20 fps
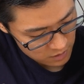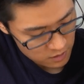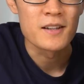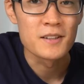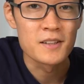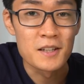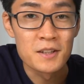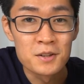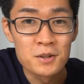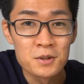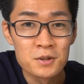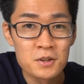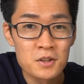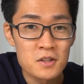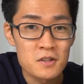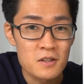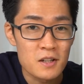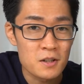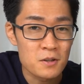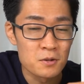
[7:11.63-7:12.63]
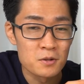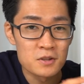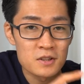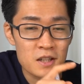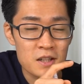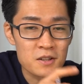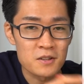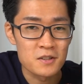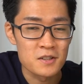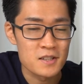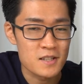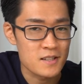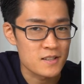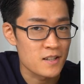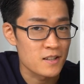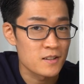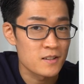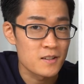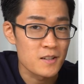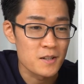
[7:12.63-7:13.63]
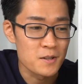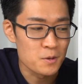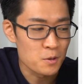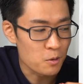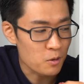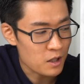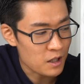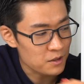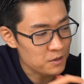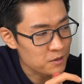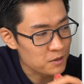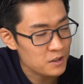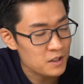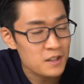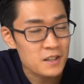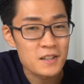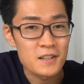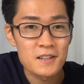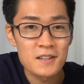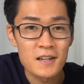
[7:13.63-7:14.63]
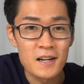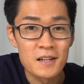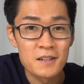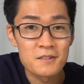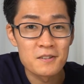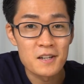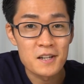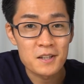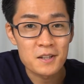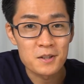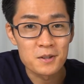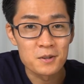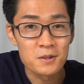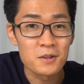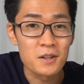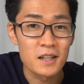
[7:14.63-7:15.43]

Conducted noise adversely affects other devices plugged into the outlet.